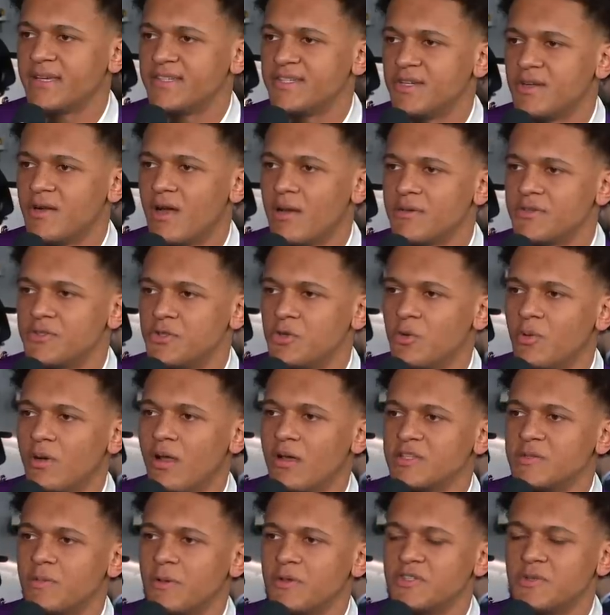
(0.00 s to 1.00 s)
sure I was doing what
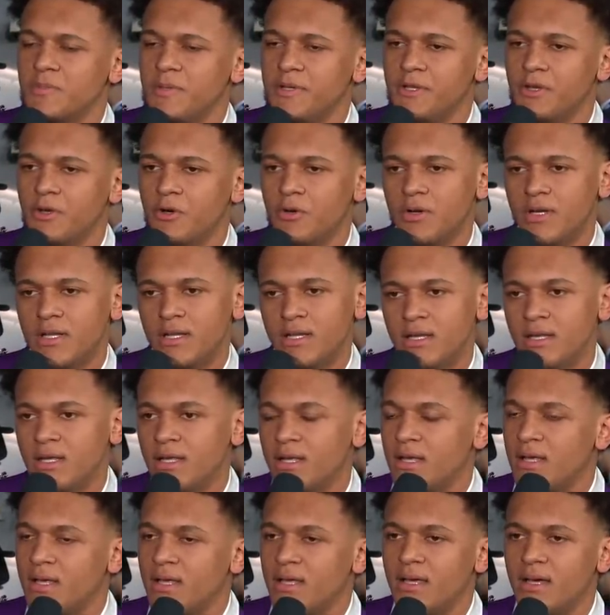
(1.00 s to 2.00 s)
I was supposed to be doing,
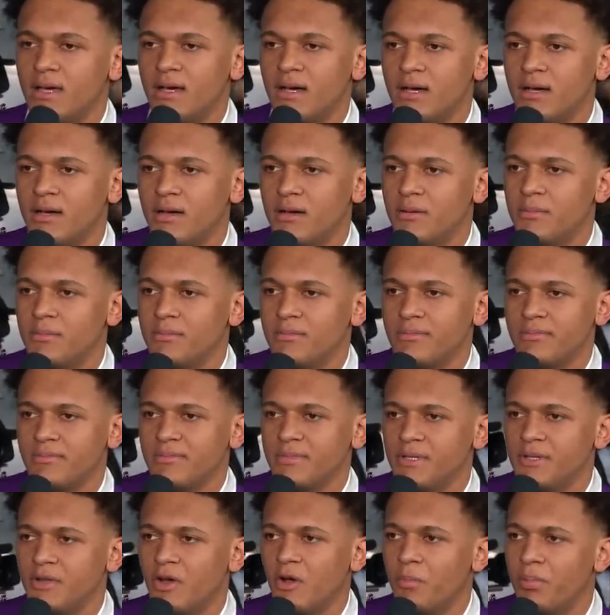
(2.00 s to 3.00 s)

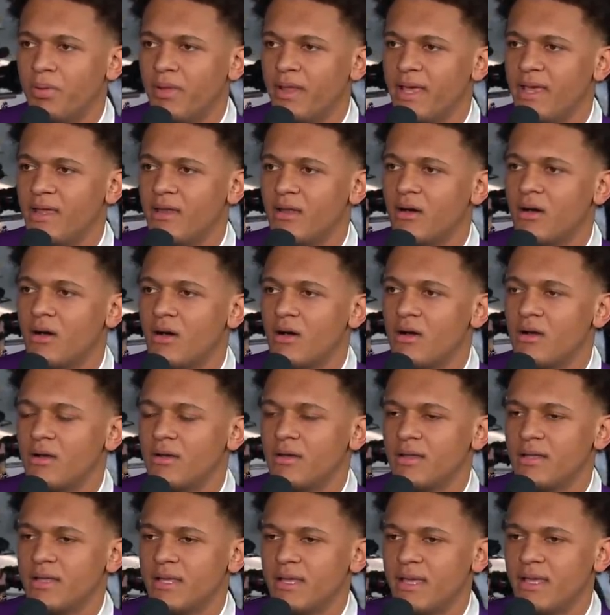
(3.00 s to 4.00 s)
you know, playing
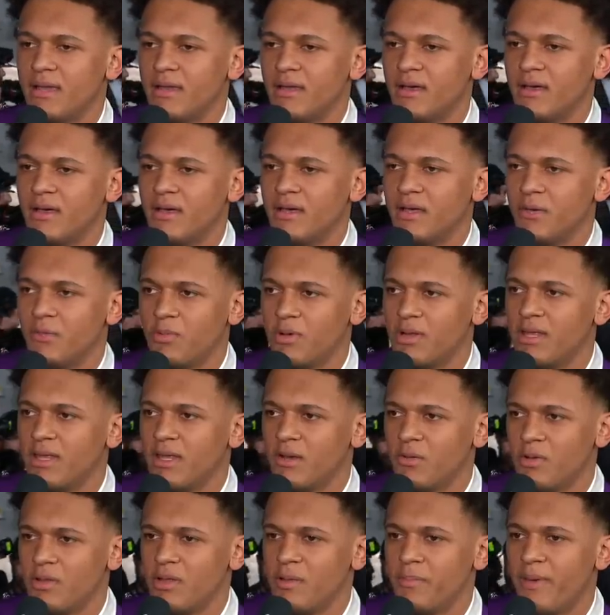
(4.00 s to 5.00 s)
hard. And it
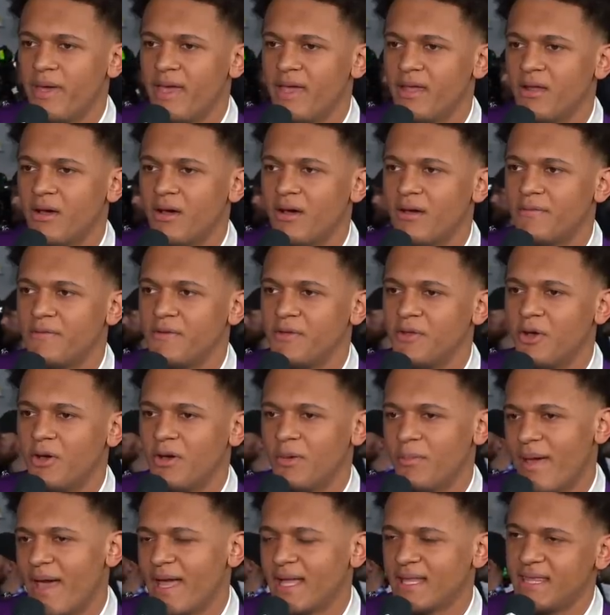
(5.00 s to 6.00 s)
really paid off. You
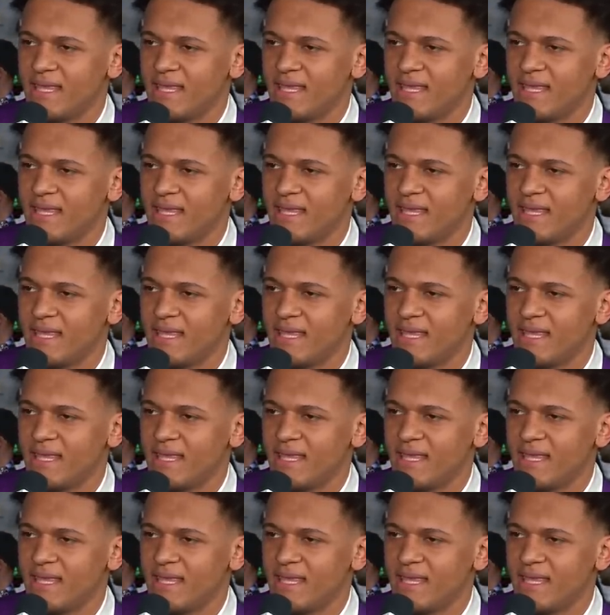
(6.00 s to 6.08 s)
know, back